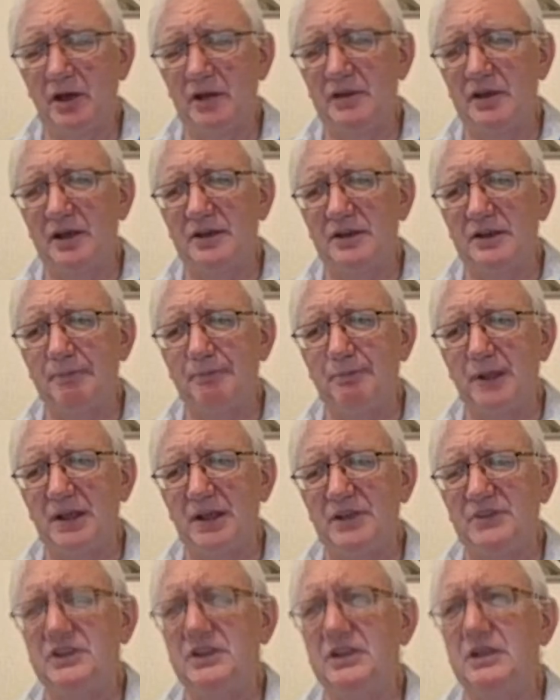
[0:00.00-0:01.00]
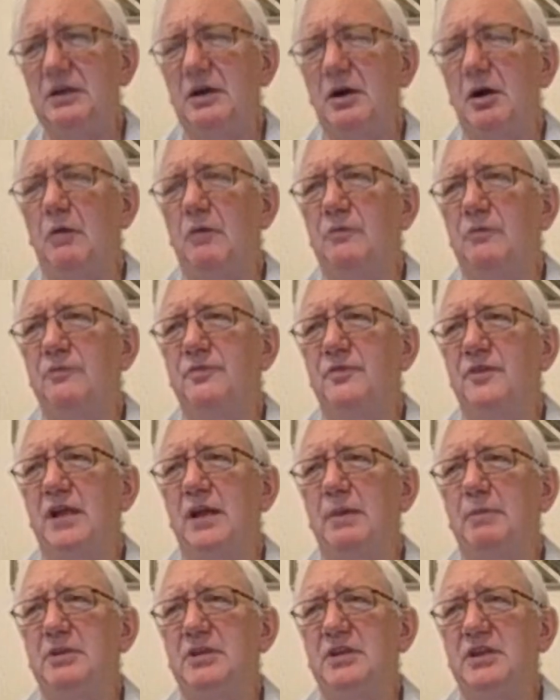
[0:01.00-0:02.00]
And the ability of the
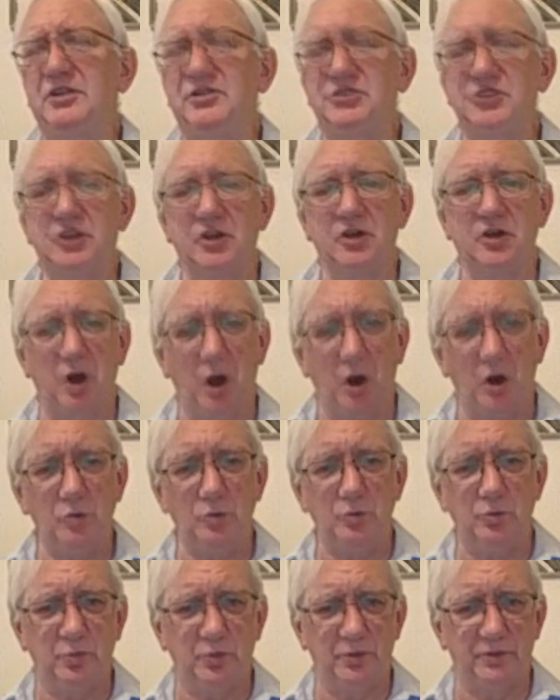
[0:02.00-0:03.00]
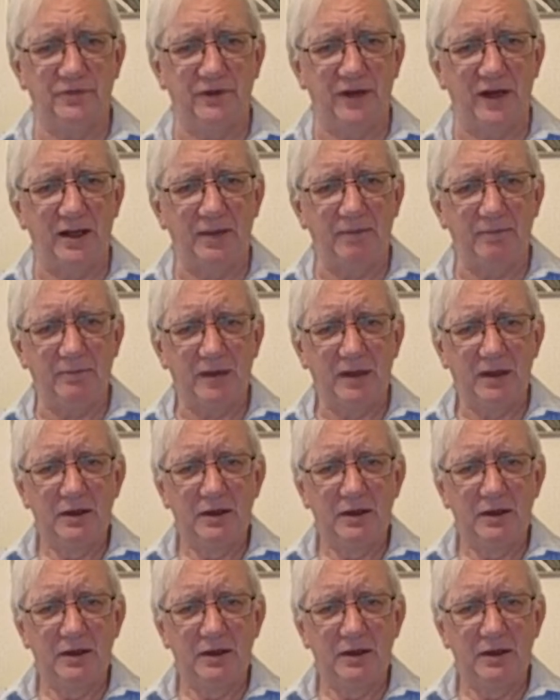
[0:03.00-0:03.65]
Lebanese to cope with that,